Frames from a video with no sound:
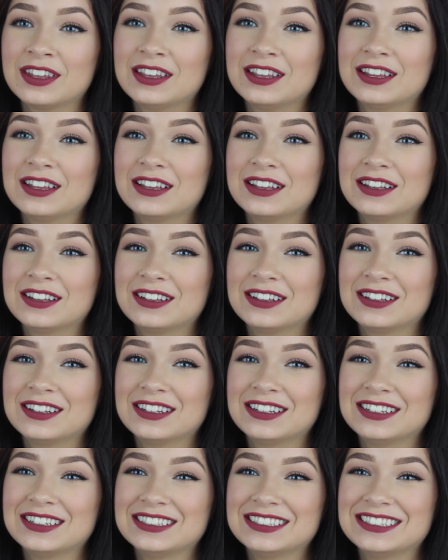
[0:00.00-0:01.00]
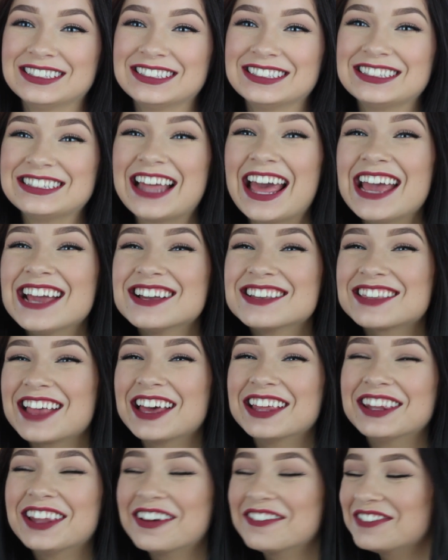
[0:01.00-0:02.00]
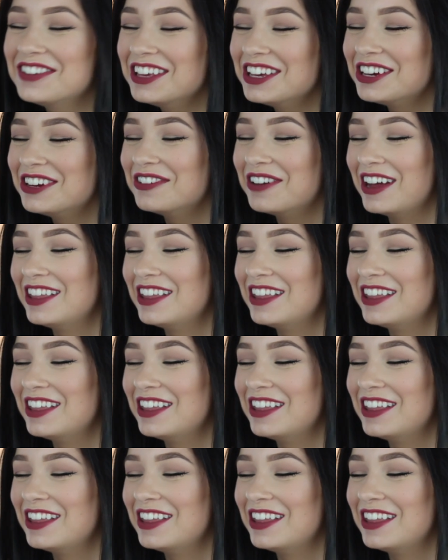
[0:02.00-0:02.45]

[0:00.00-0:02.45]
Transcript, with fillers: Love you by the way. Thanks, I love you.